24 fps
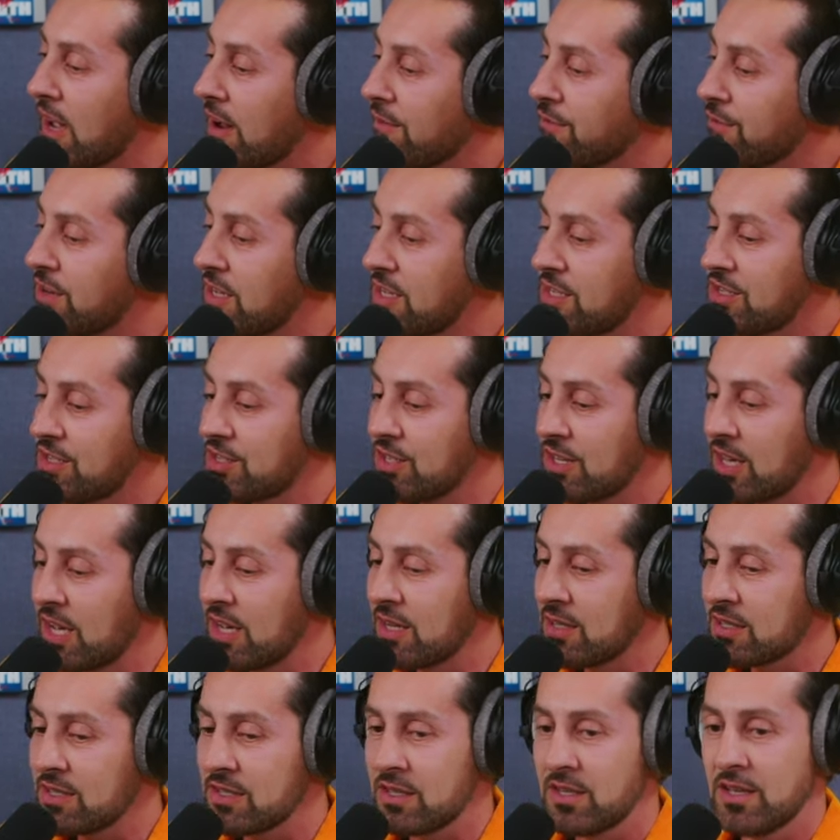every
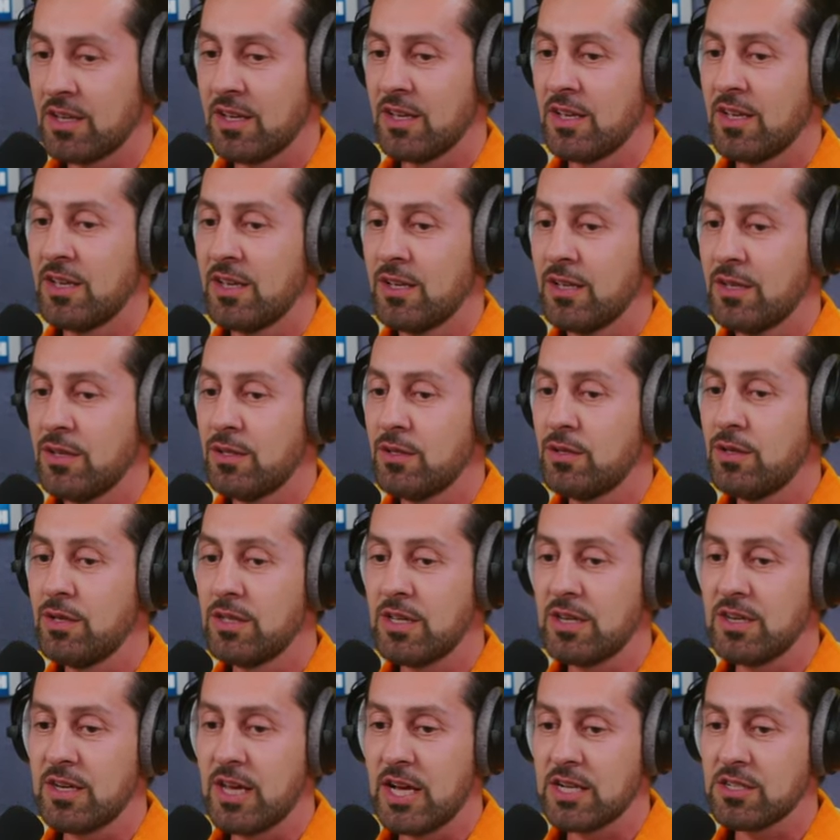skit to
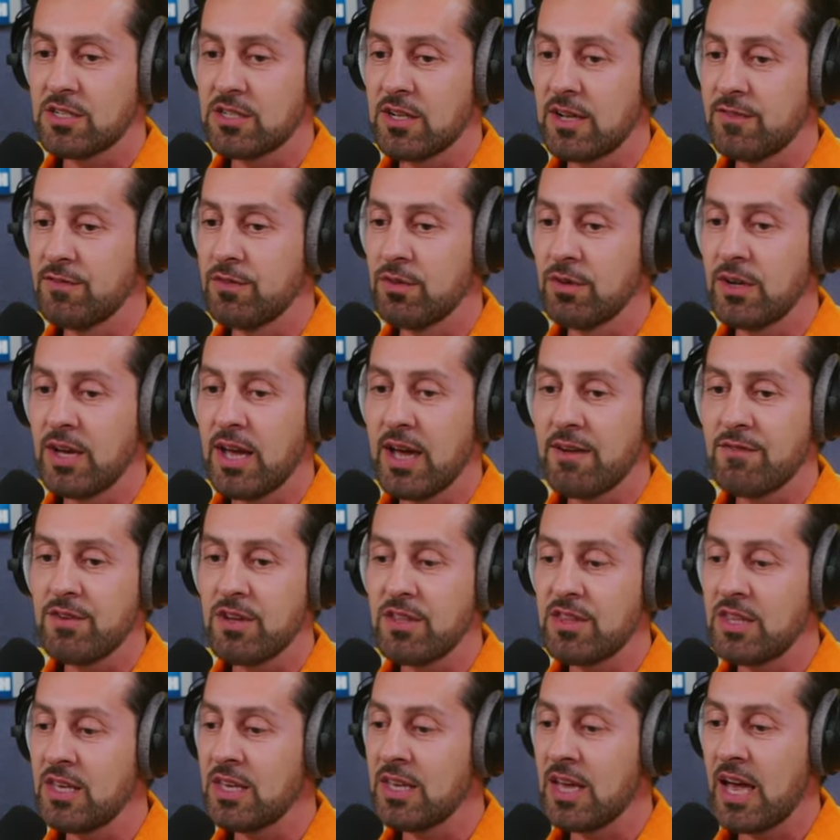the next level,
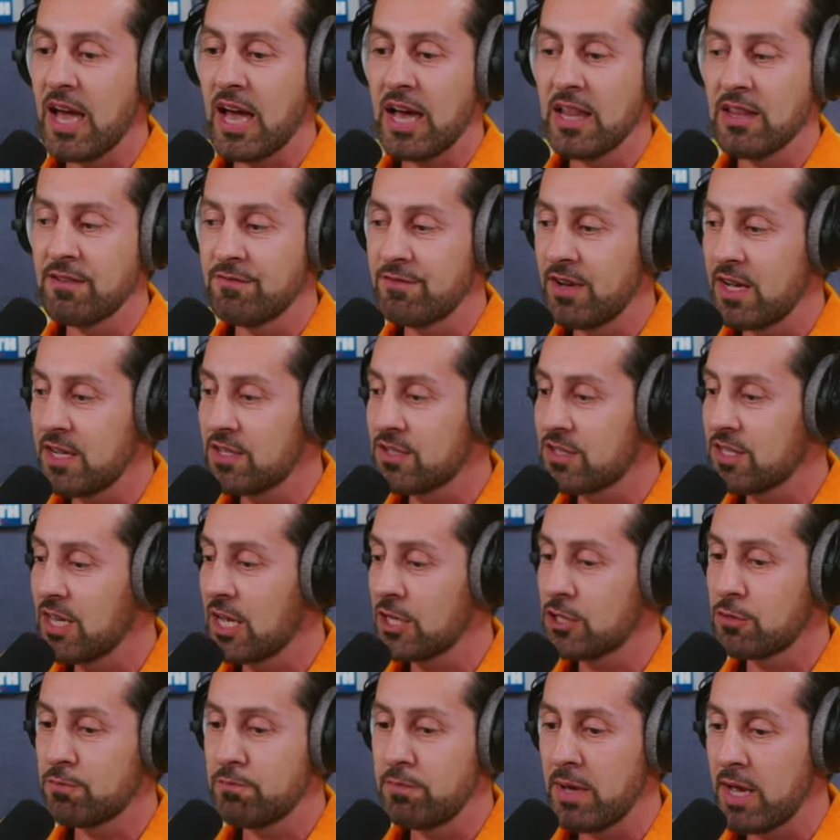everything elevates,
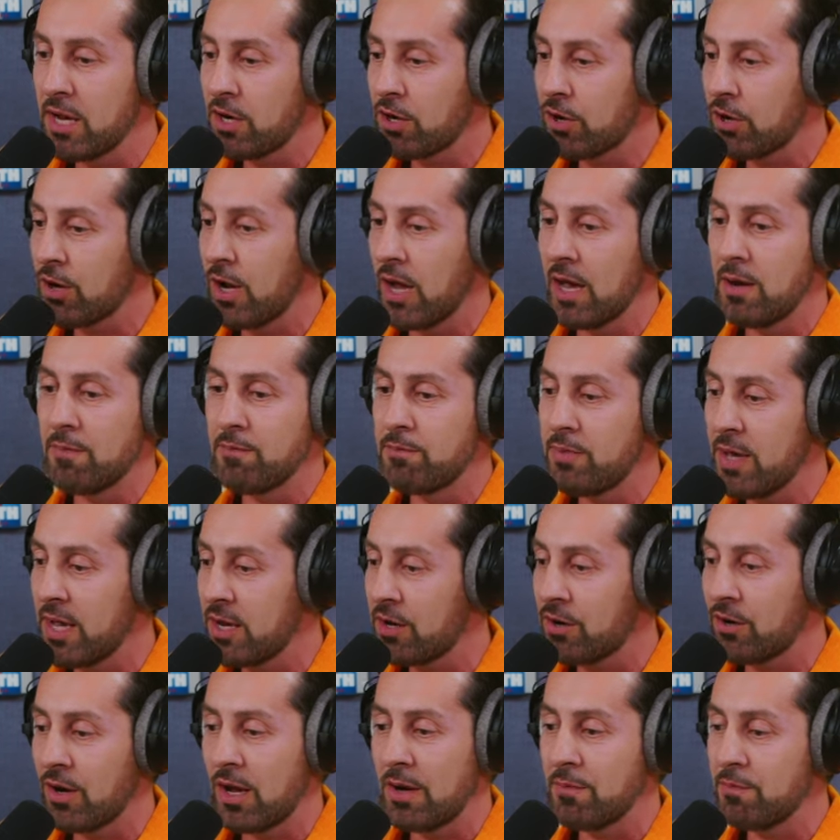gets bigger and
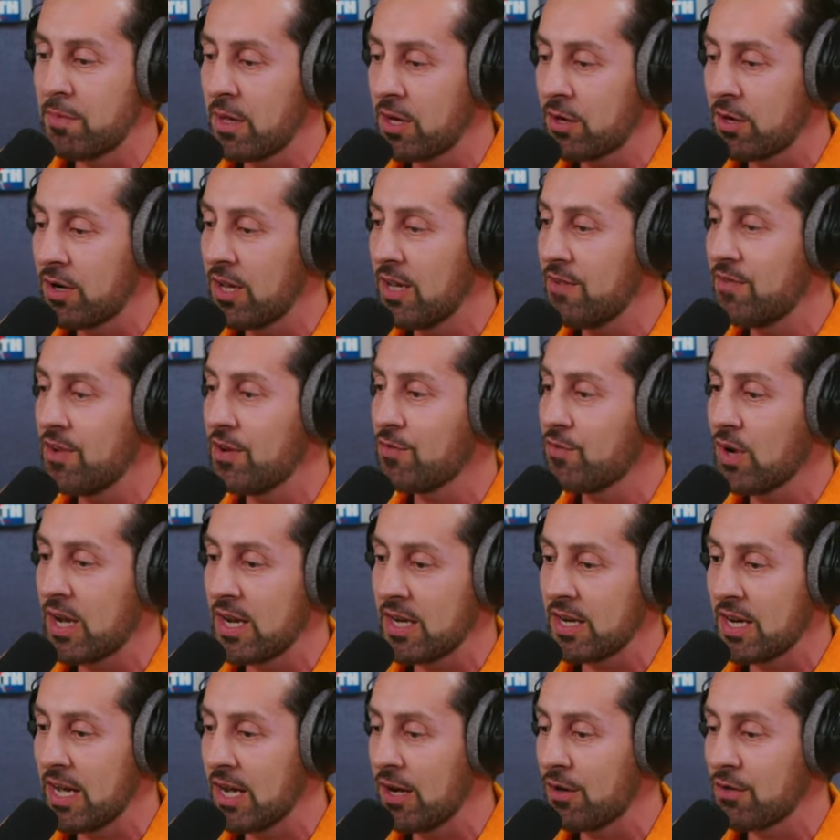bigger and bigger. Even
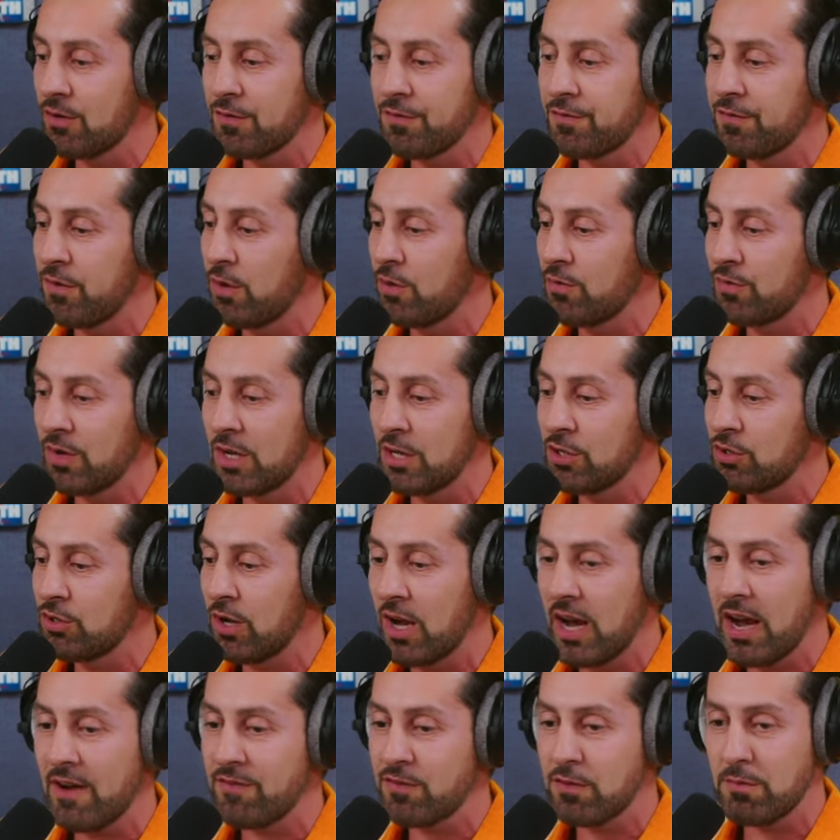right now, your phone rings,
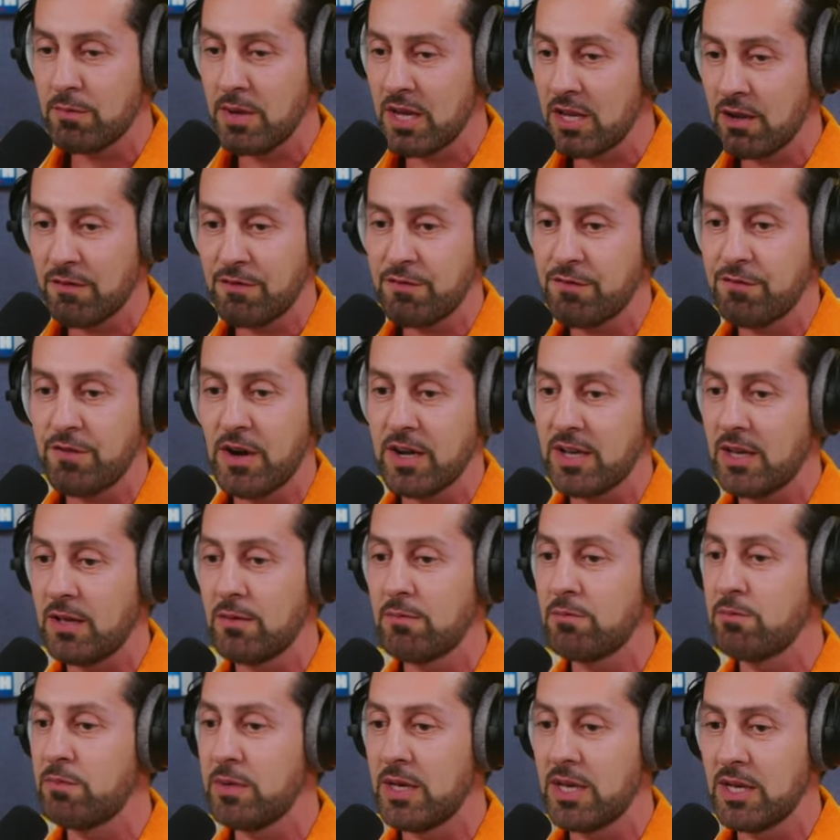you have to make a
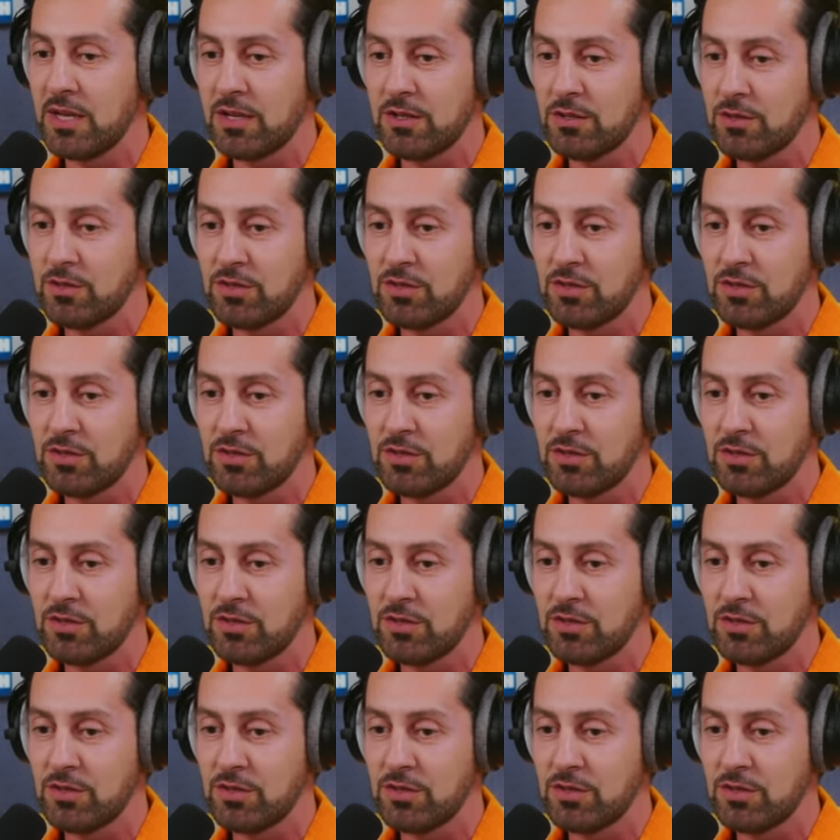fucking big,